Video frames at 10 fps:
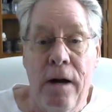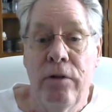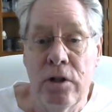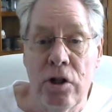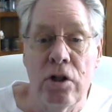
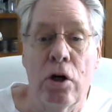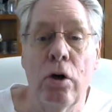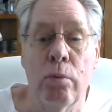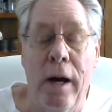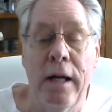This is a
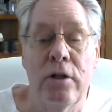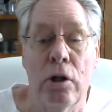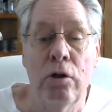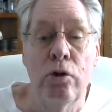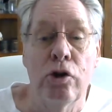good way to
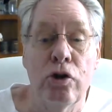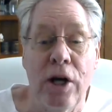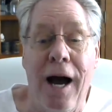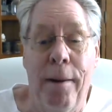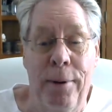lose your
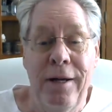job.